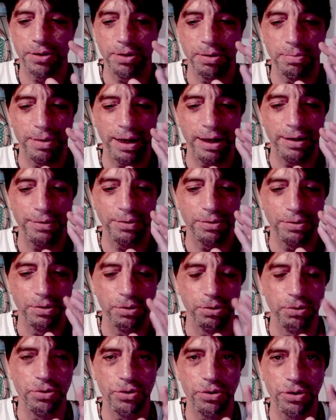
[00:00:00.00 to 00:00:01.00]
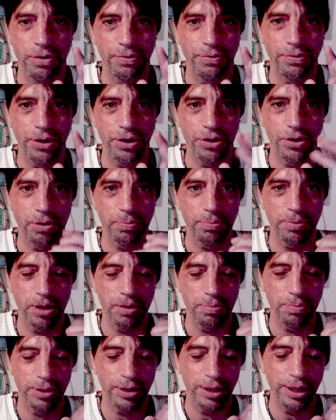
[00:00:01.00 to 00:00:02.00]
You may lose your friendshipness,
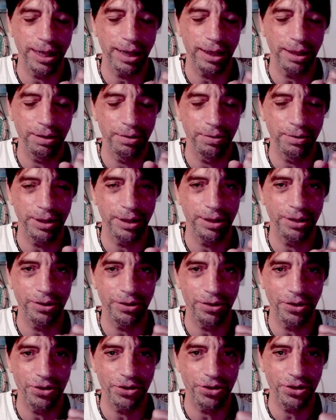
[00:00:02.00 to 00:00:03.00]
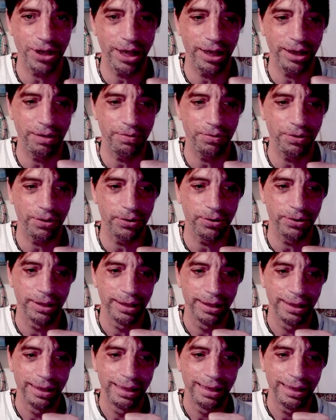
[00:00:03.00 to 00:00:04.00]
but you gotta look at it inside of you.
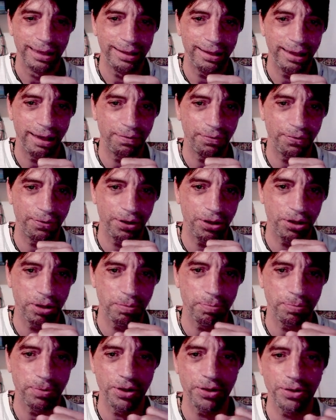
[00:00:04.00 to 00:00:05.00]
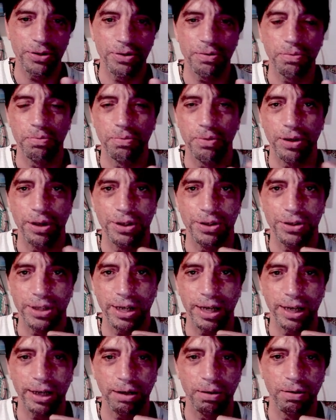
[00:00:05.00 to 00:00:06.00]
That friendshipness, where is
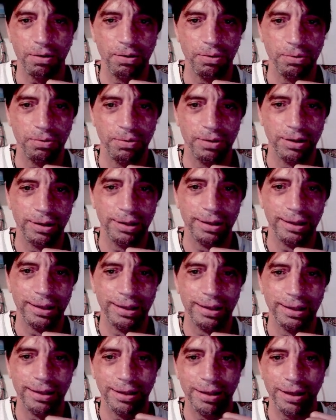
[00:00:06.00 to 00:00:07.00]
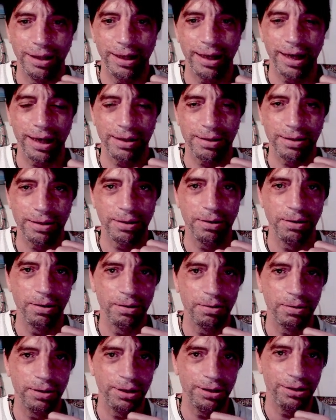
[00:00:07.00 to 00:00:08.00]
that goal? It has to
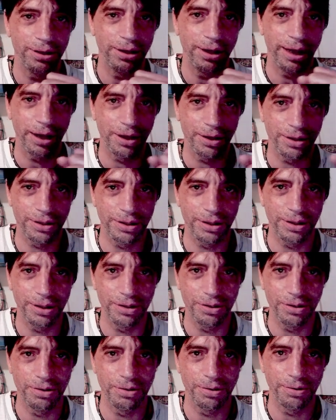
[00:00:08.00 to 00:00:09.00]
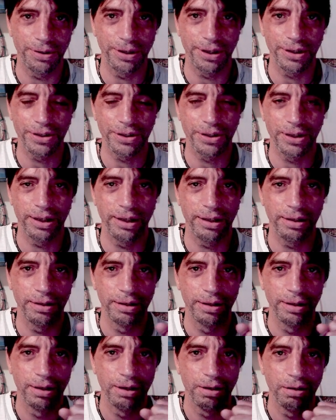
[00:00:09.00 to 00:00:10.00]
go in the next zodiac sign,
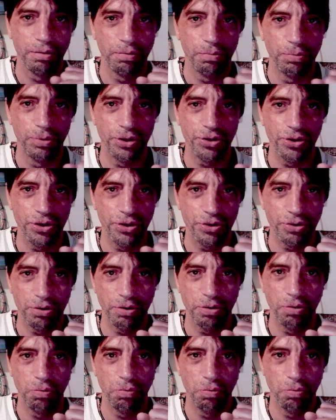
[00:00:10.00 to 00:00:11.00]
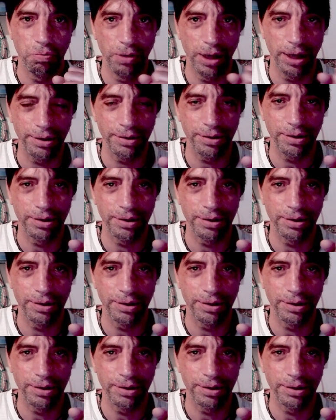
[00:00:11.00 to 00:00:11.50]
which is what?